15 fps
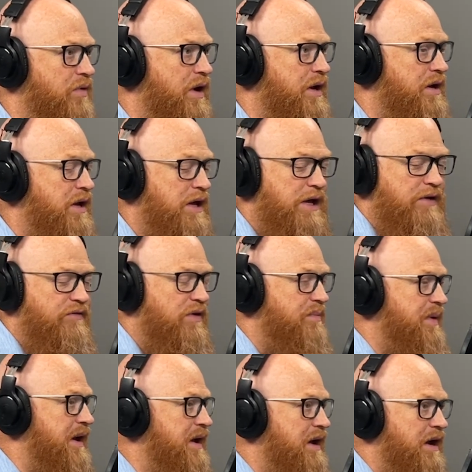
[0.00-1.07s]
right? If I
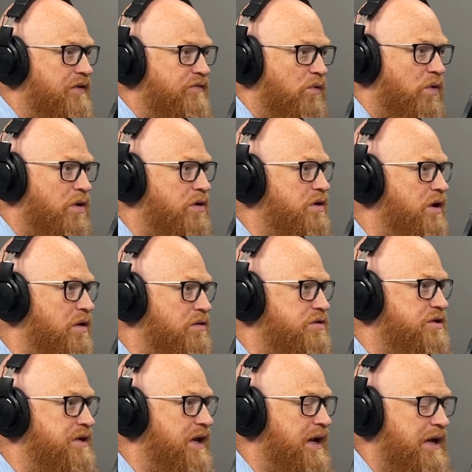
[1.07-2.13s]
pay a guy $400
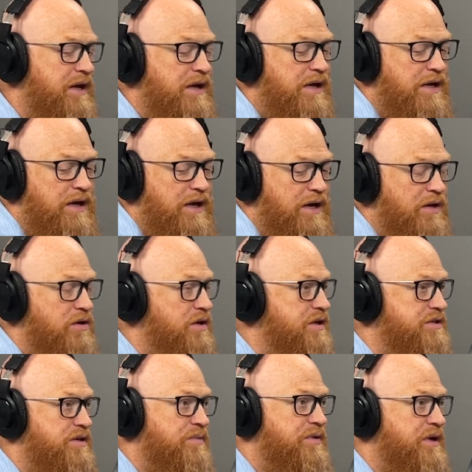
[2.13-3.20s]
a day and I look
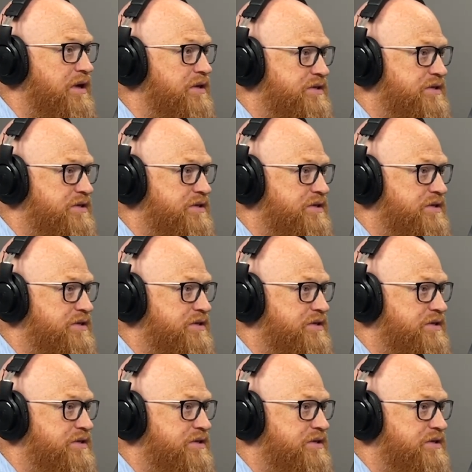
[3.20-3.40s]
at something that